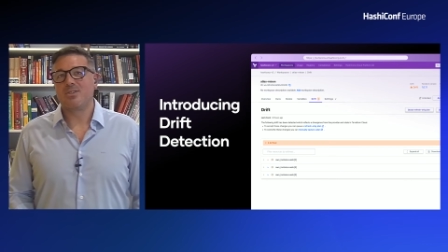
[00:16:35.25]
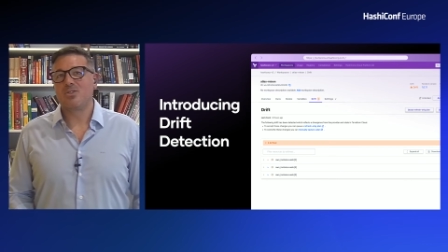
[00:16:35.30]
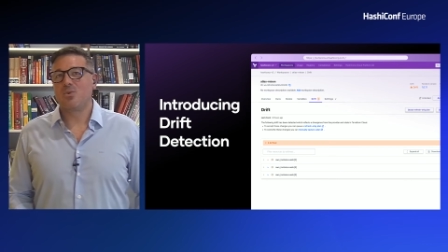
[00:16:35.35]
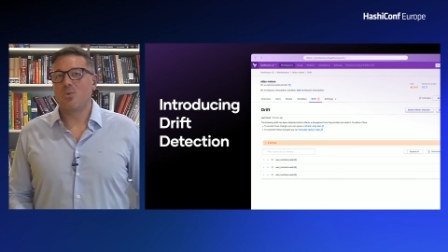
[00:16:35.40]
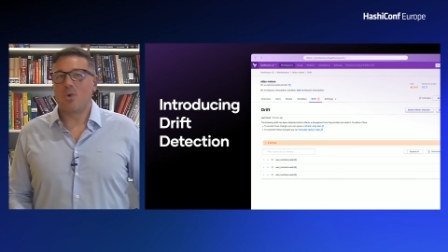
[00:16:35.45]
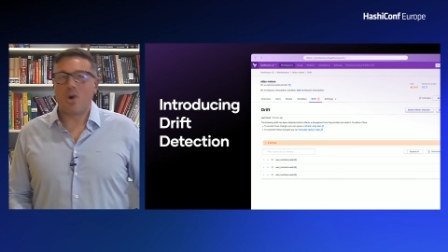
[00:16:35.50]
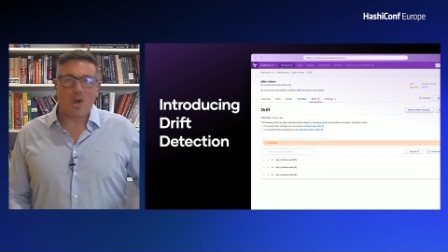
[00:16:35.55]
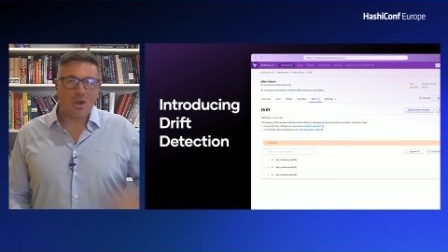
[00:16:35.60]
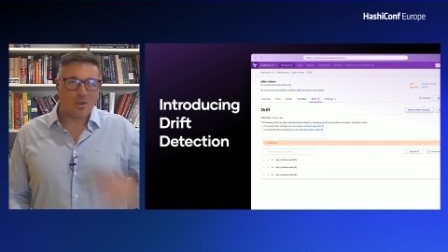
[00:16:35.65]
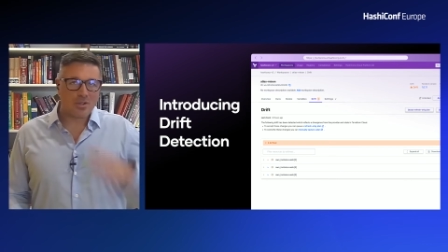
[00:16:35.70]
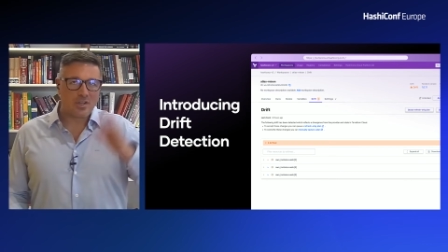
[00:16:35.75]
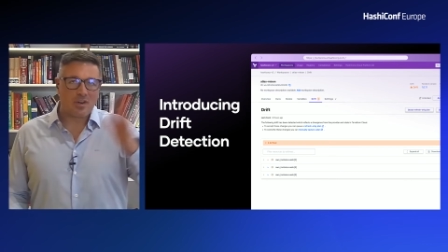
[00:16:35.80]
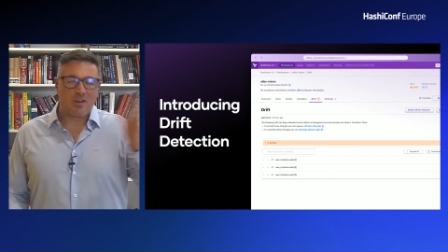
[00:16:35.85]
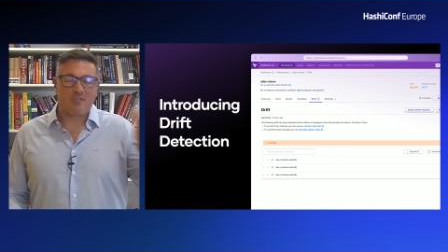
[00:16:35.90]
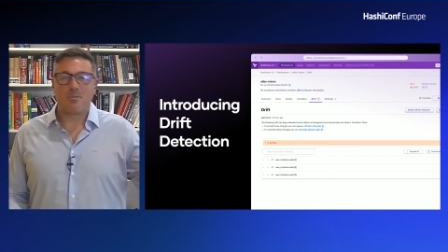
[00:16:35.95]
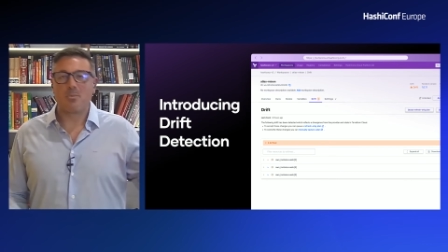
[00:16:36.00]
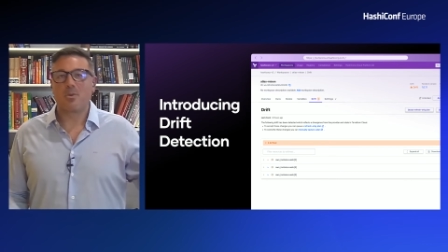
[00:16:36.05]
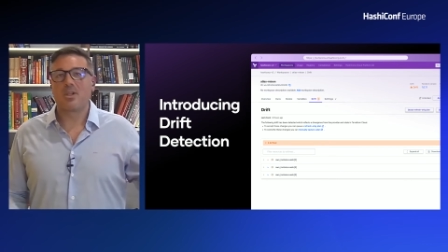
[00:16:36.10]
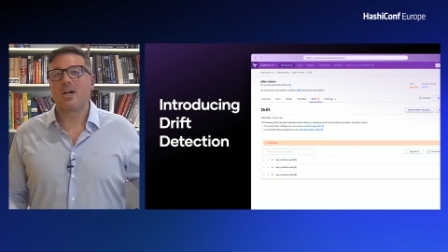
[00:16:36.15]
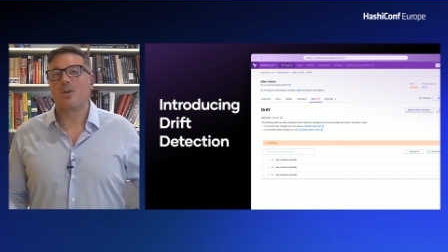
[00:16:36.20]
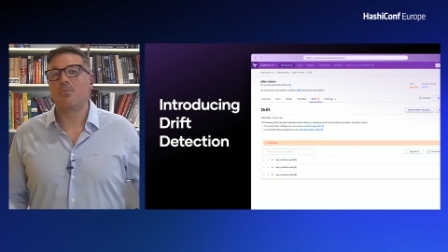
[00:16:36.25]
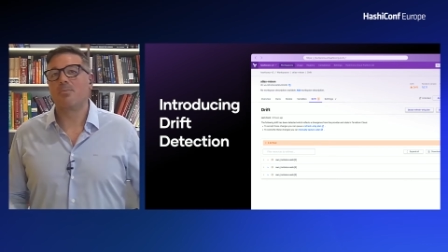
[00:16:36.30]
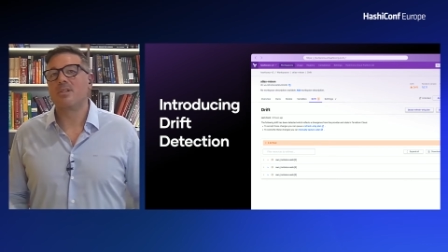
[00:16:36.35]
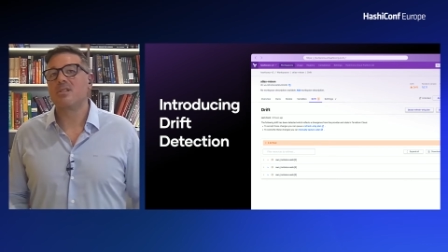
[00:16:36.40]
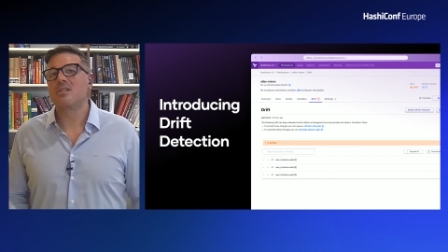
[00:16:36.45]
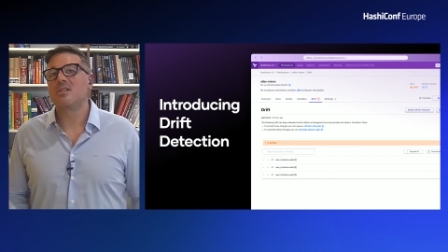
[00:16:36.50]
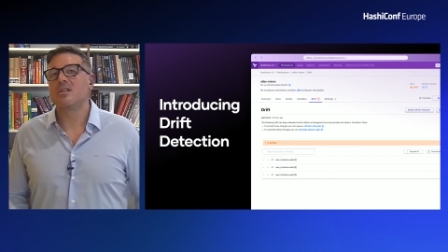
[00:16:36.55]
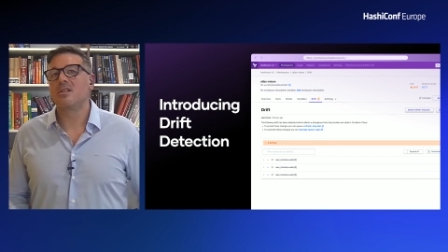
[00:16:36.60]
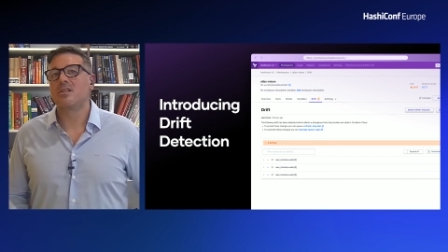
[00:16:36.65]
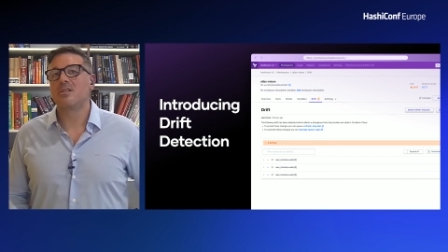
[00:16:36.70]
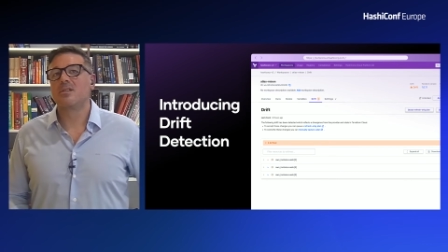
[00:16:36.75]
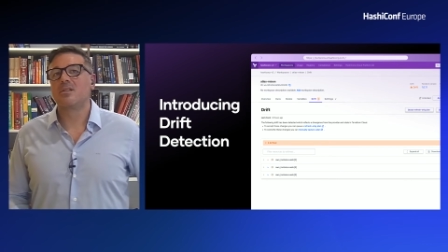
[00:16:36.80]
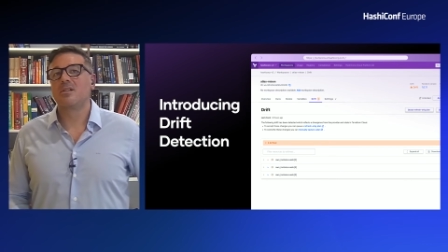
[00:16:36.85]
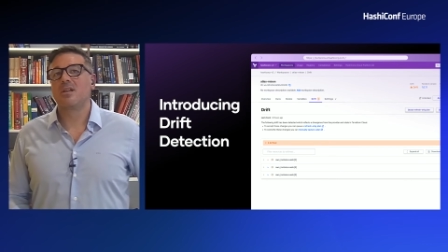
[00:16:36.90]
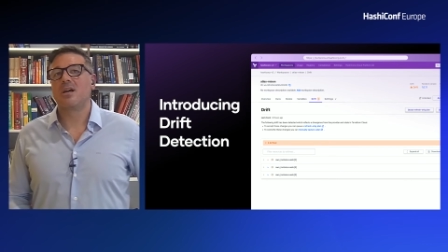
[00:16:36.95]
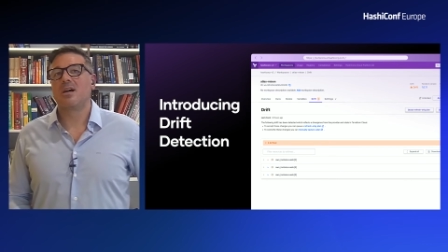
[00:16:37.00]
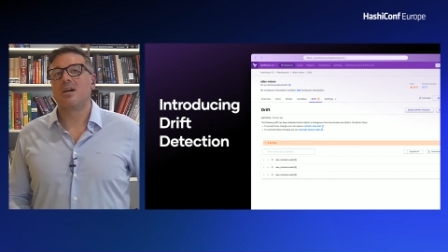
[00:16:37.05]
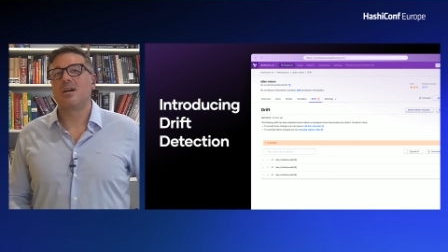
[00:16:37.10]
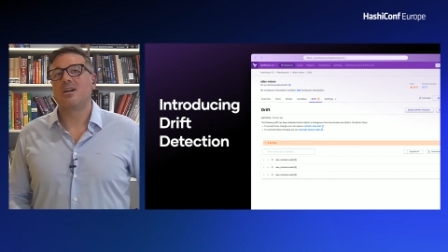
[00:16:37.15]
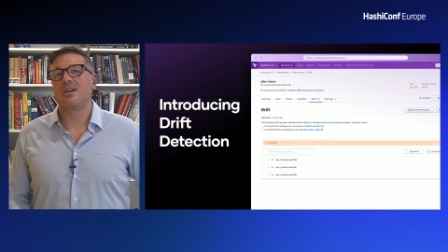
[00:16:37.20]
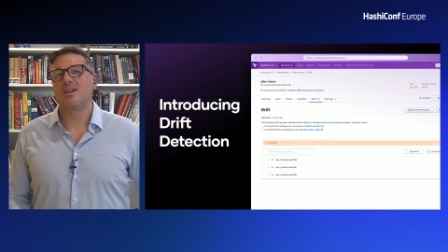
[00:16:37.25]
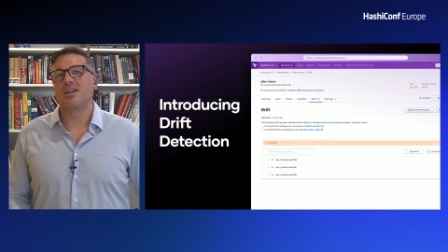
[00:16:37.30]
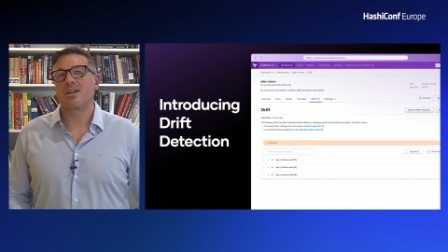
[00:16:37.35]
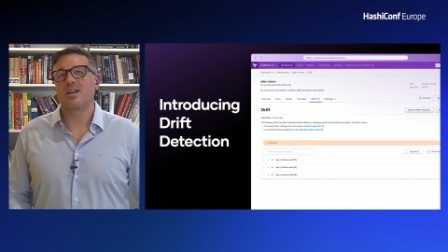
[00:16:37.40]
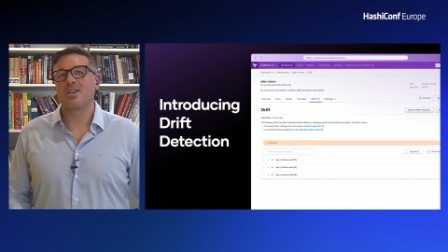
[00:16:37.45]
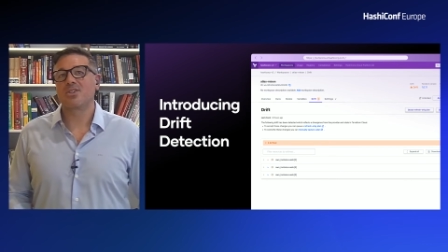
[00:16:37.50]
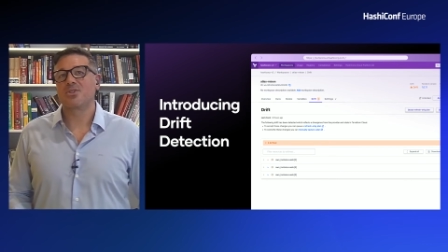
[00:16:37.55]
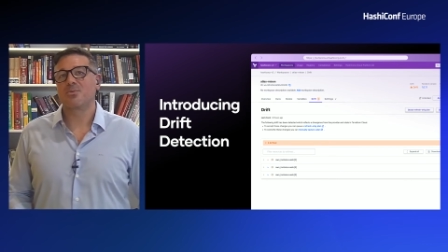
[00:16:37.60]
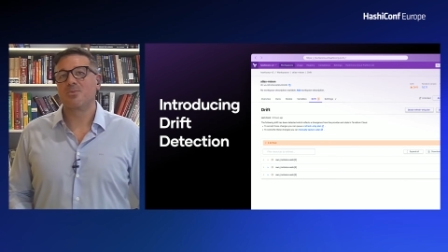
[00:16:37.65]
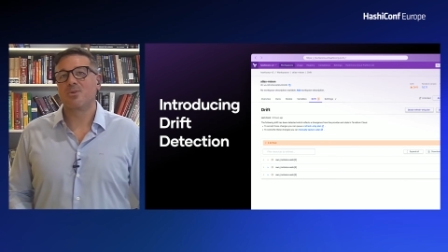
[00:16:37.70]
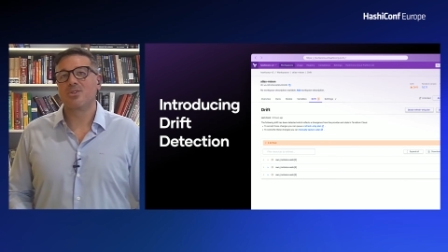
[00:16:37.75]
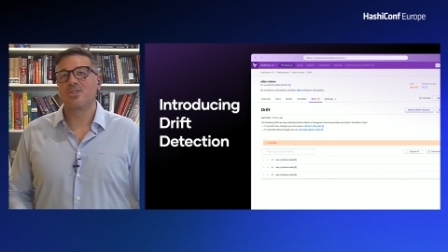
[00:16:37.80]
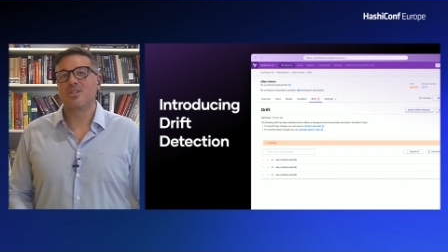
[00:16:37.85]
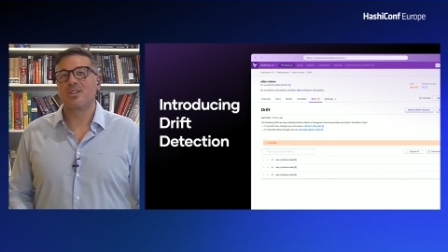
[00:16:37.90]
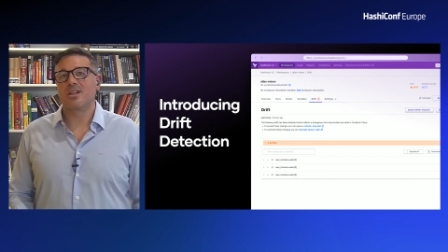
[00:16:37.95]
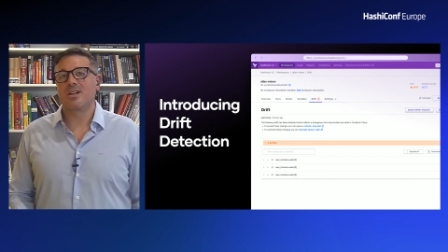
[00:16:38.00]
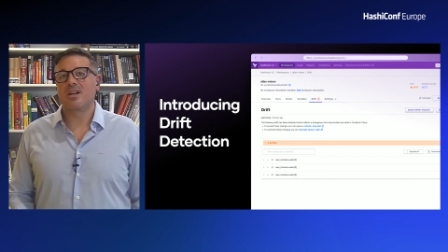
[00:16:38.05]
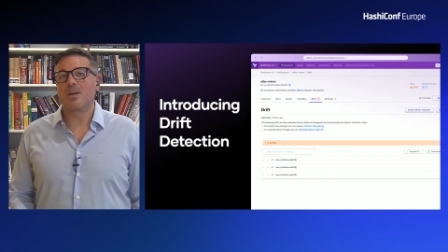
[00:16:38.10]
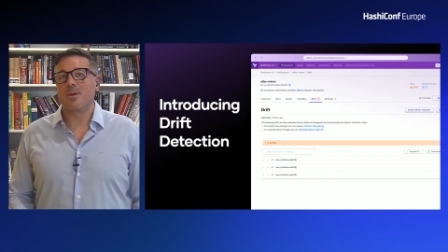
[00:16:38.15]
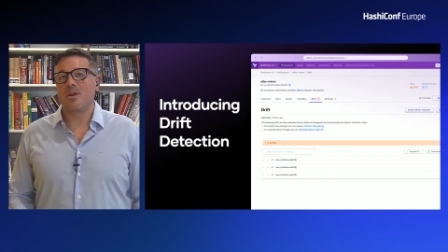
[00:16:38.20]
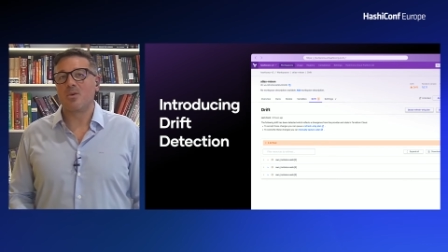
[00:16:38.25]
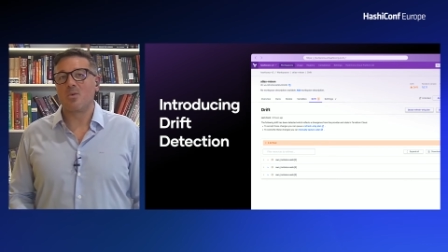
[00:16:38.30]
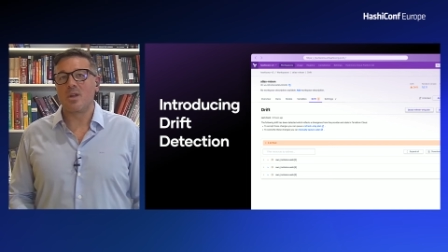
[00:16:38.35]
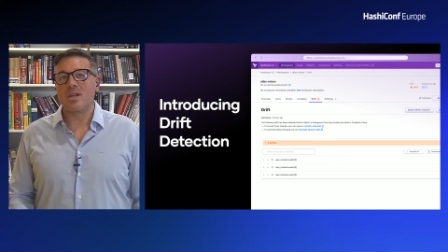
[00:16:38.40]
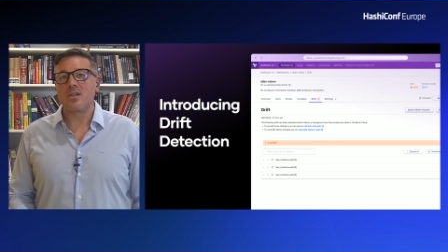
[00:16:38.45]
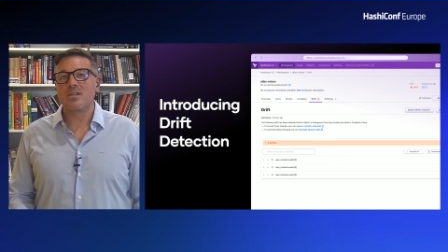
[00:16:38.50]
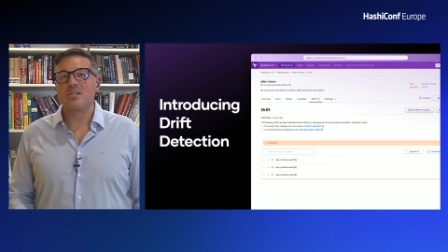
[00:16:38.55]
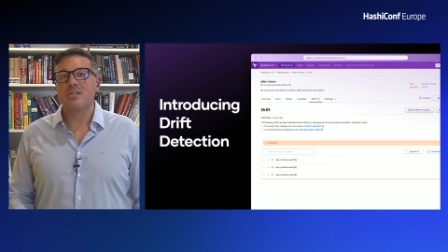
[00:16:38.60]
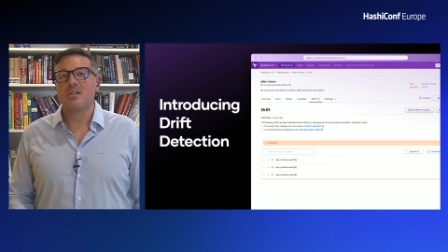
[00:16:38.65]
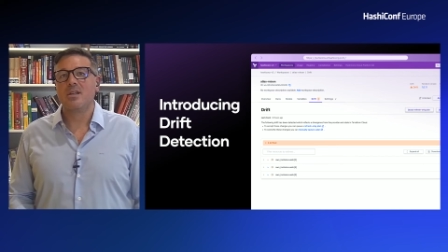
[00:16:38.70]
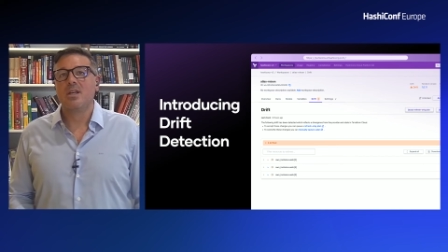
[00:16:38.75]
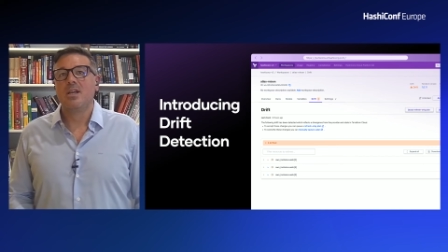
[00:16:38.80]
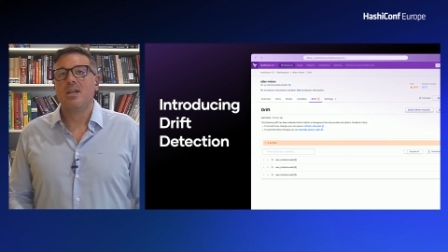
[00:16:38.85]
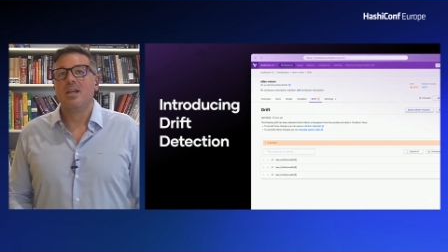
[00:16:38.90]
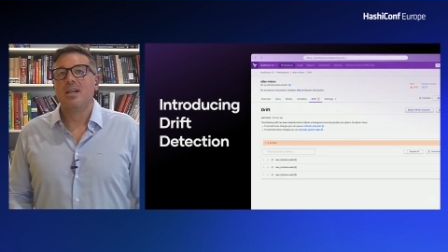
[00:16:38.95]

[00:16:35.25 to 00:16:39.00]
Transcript: to all Terraform Cloud business uh, customers in the coming weeks.